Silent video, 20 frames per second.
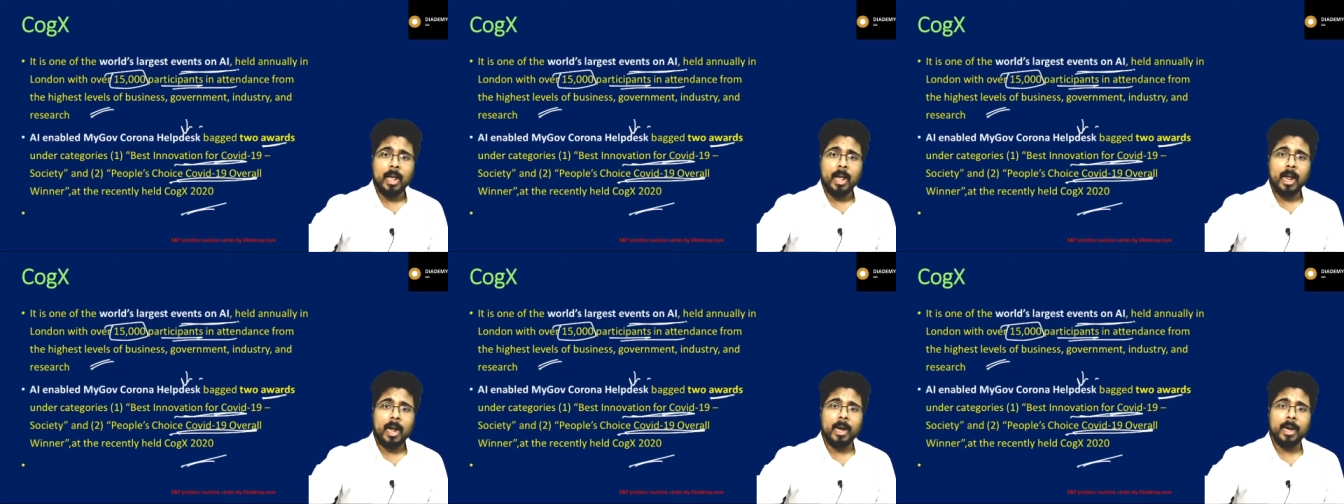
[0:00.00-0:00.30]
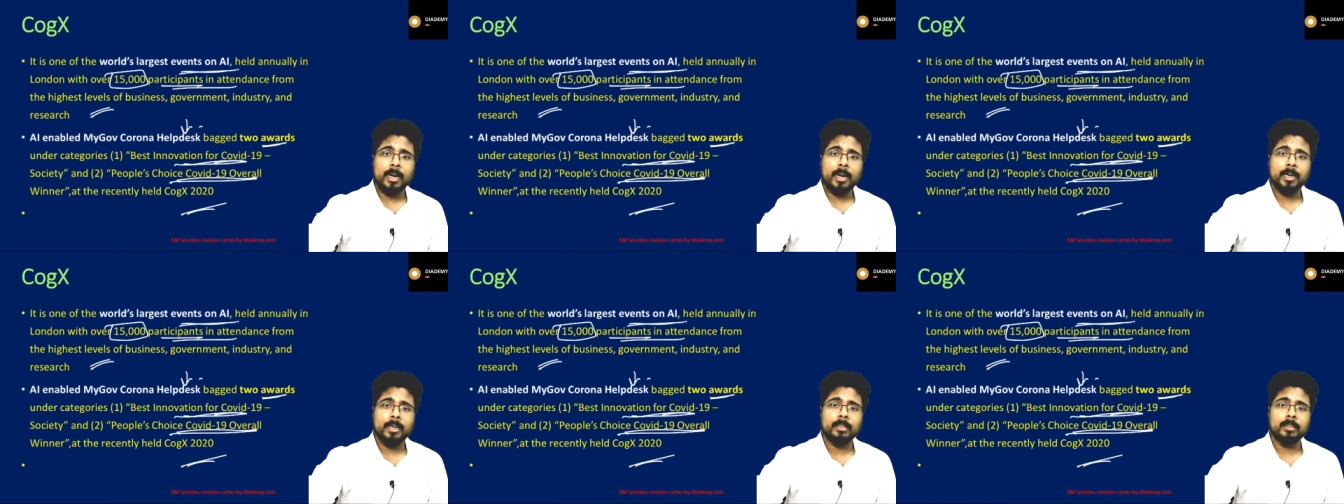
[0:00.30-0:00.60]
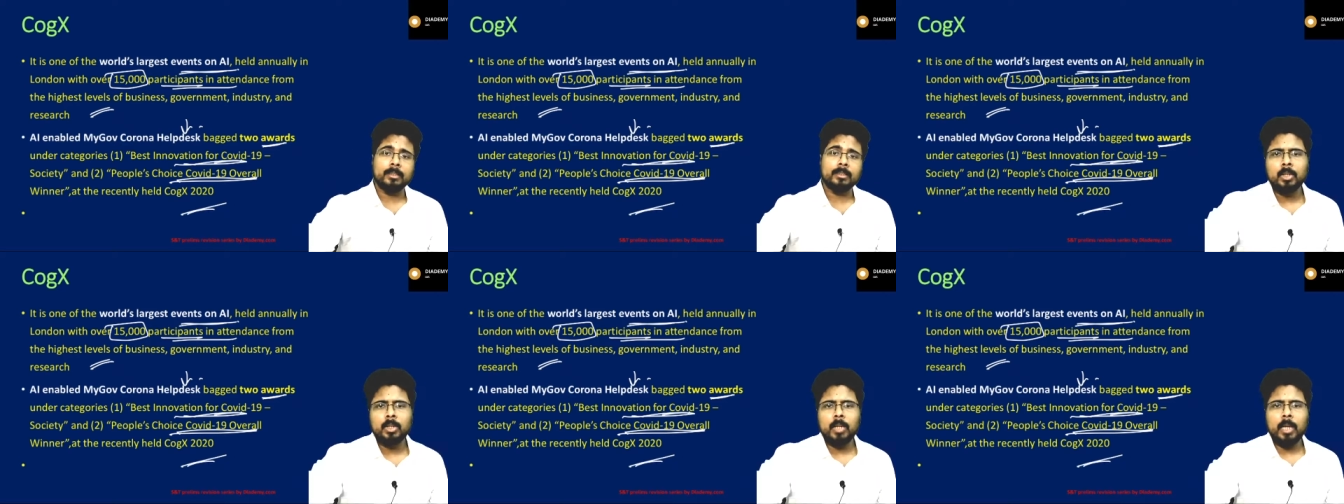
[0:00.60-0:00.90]

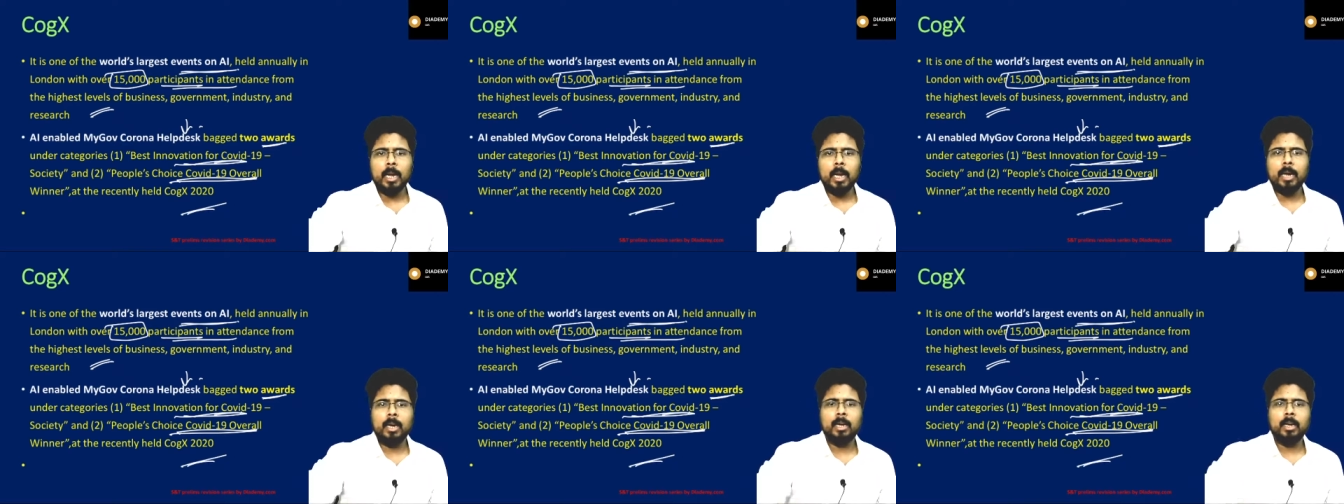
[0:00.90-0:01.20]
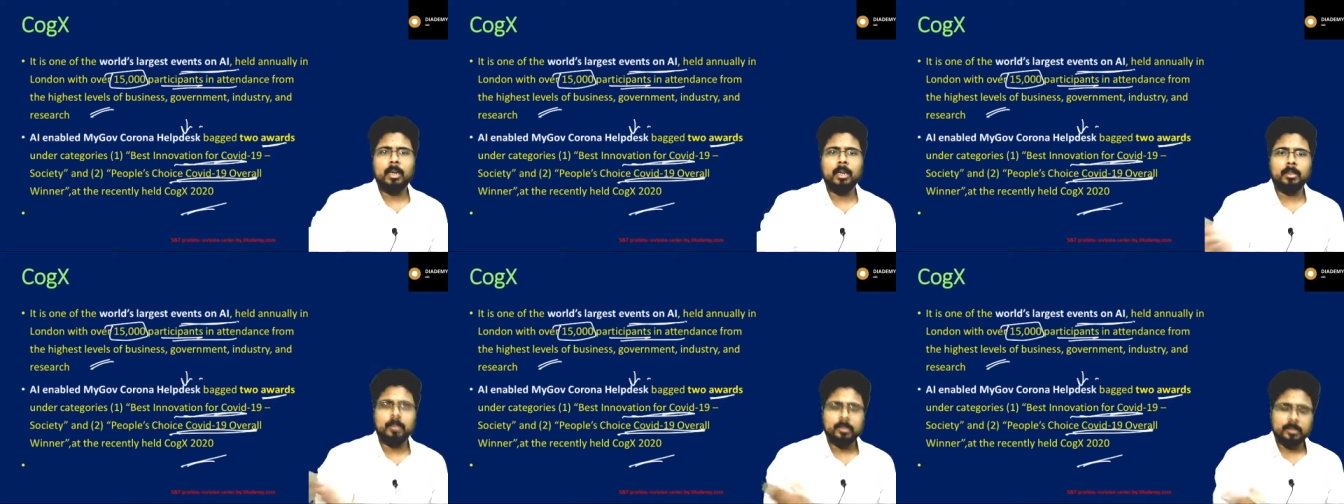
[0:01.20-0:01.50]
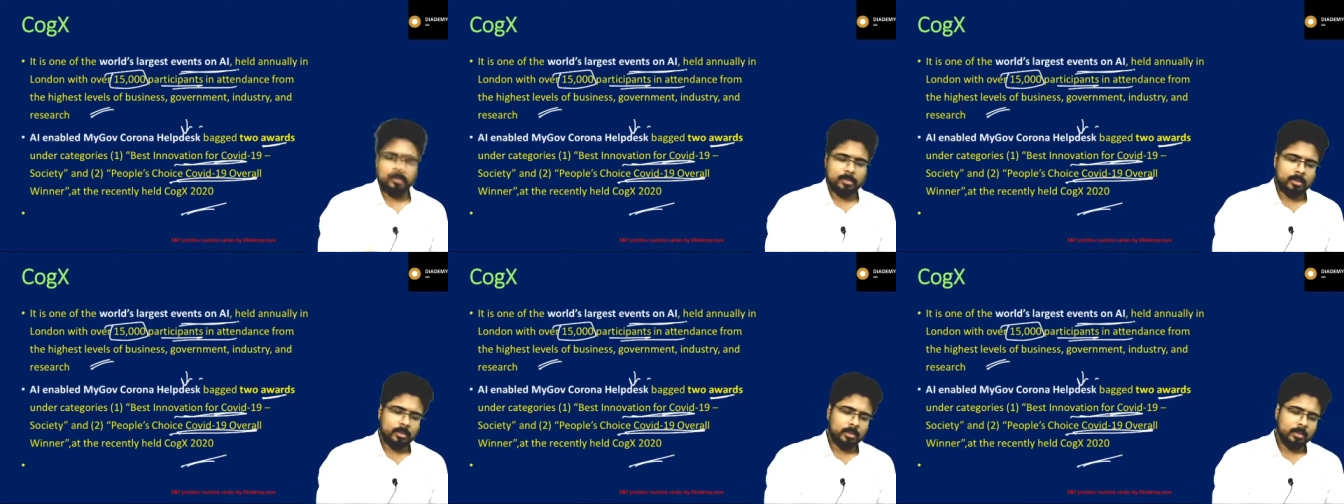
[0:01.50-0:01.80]
and and
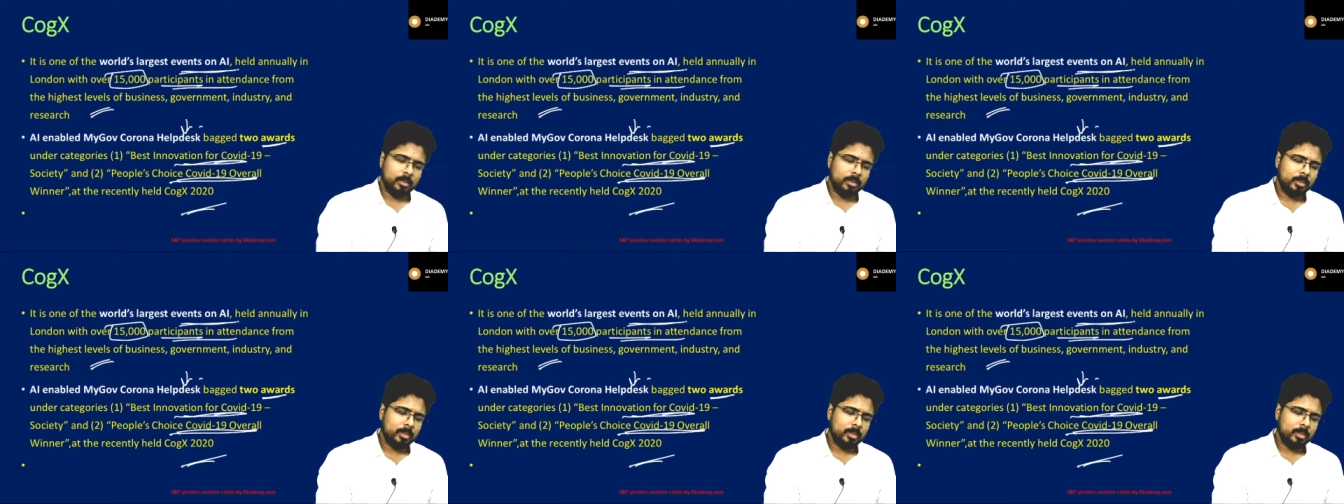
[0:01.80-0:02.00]
this uh,